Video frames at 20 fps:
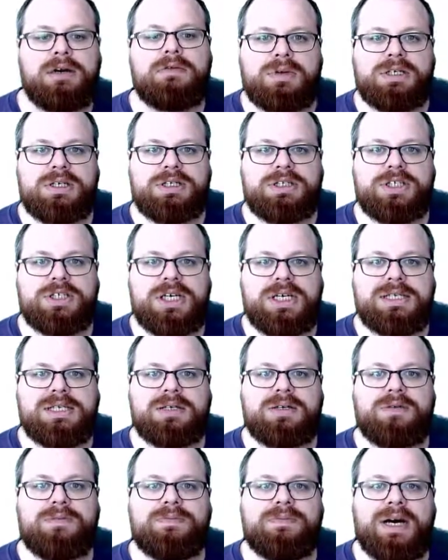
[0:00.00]
We can
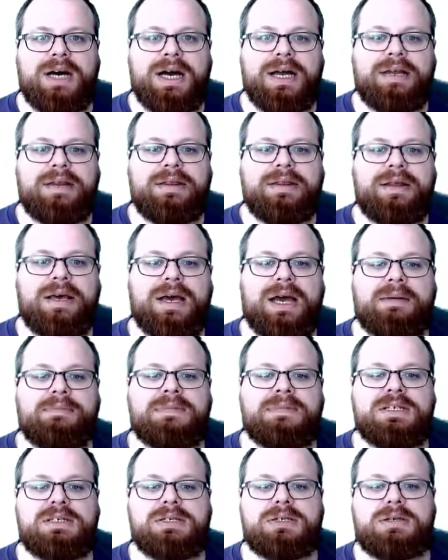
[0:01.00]
just combine the
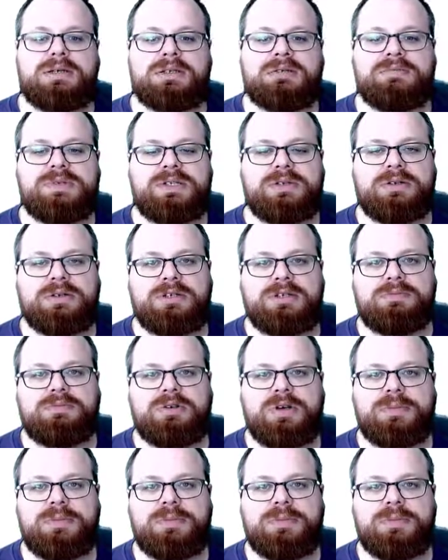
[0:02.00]
empty circumcircle